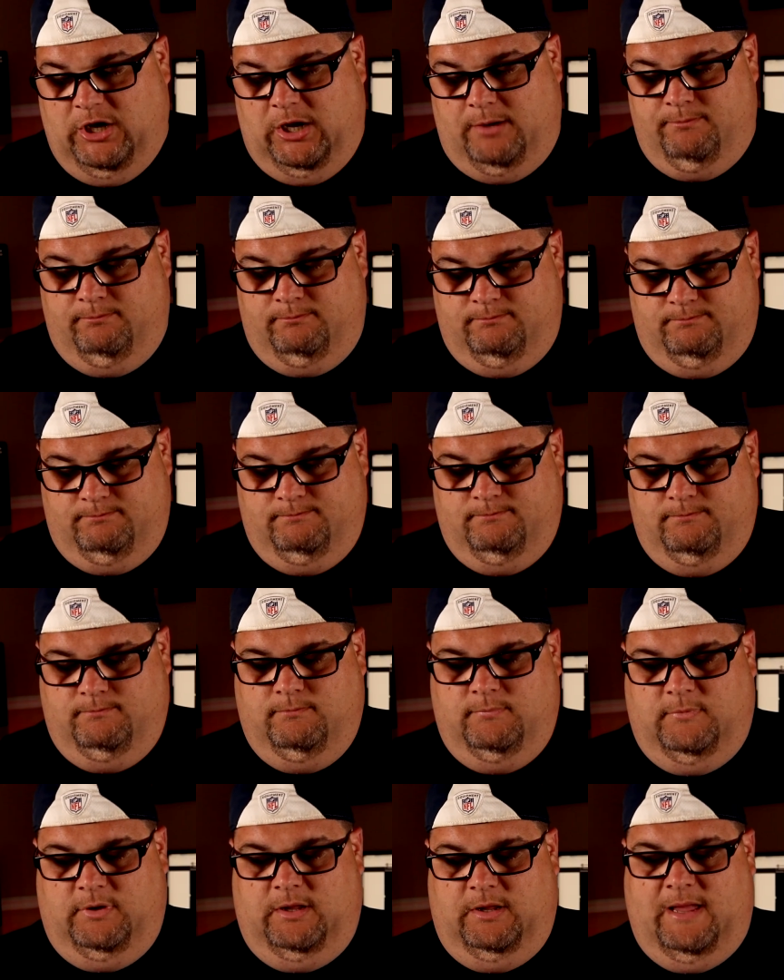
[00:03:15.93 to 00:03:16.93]
hub,
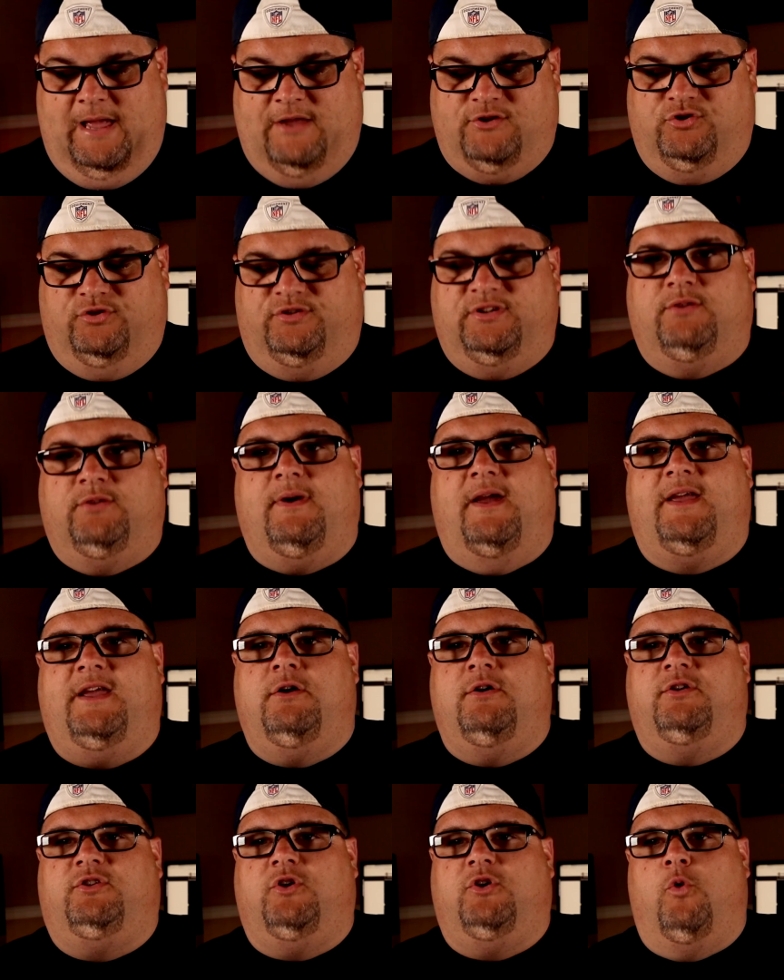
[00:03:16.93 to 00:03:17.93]
as you see right
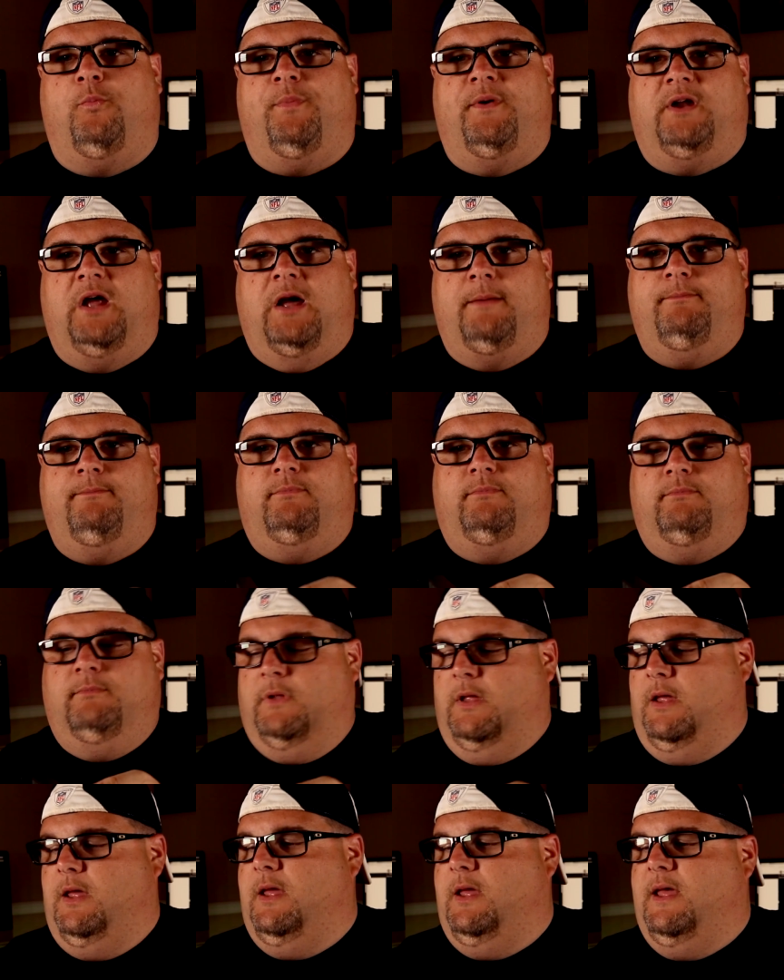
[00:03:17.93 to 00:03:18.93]
here, it's opened up,
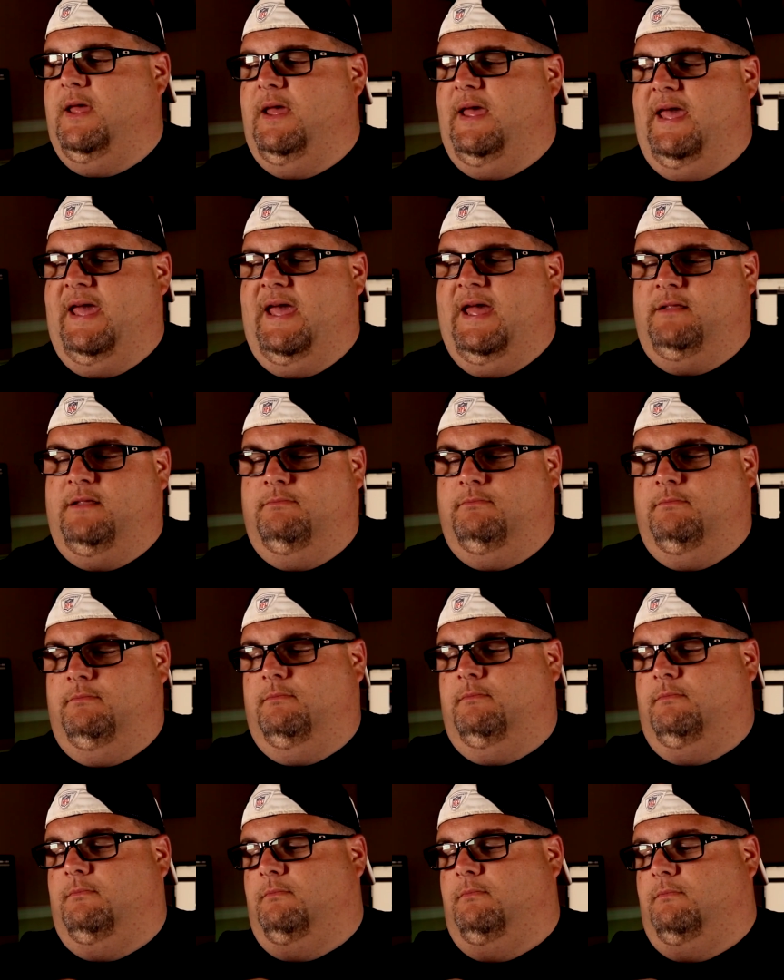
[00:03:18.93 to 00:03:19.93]
and
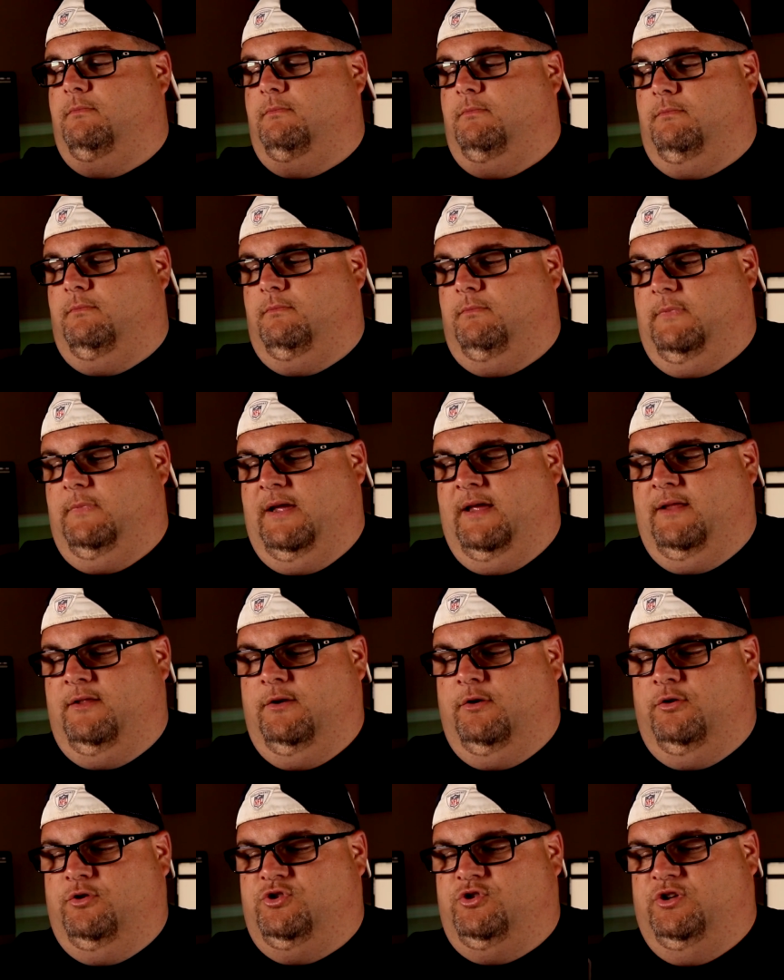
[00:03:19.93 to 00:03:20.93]

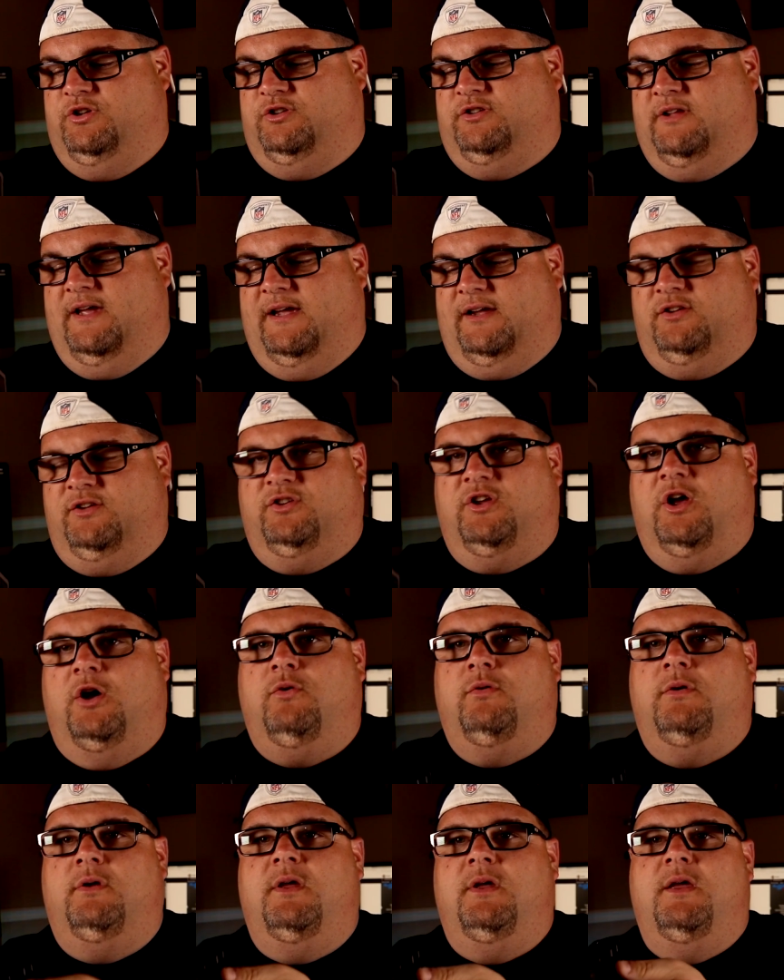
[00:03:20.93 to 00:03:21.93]
they're just like
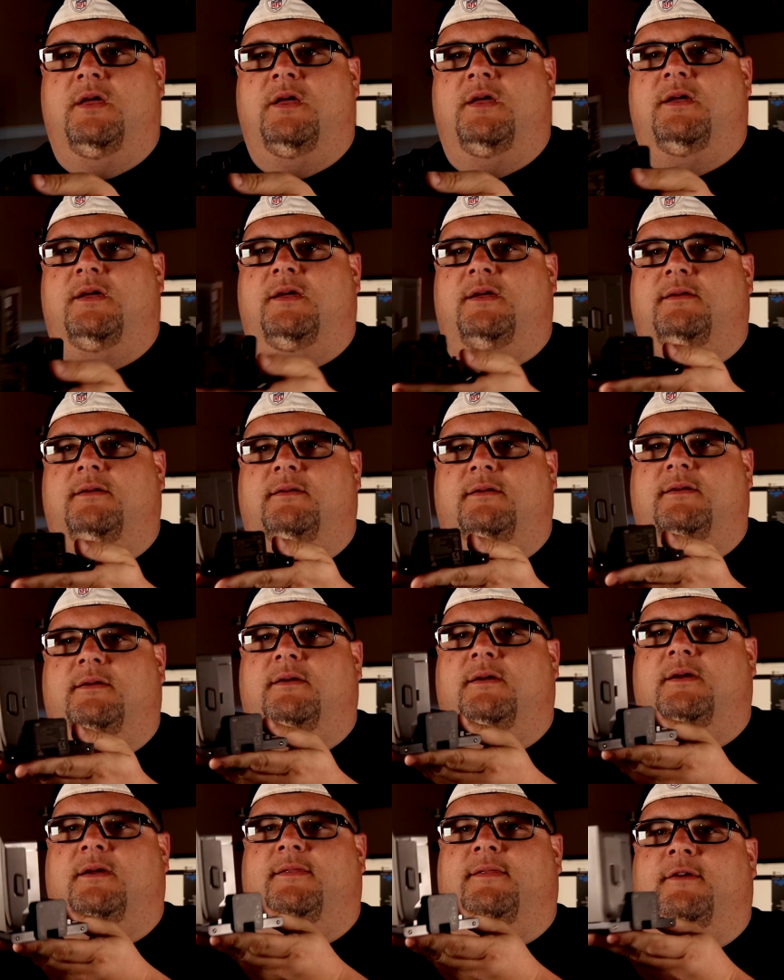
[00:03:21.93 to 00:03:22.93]
so,
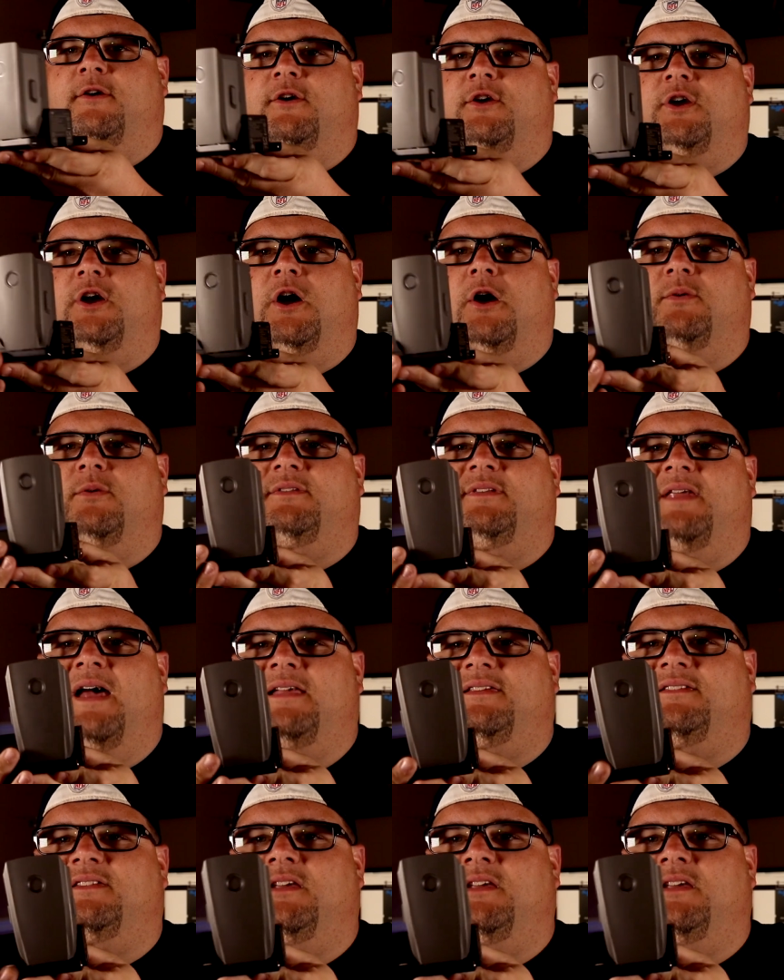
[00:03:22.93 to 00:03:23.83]
and there you go. It's that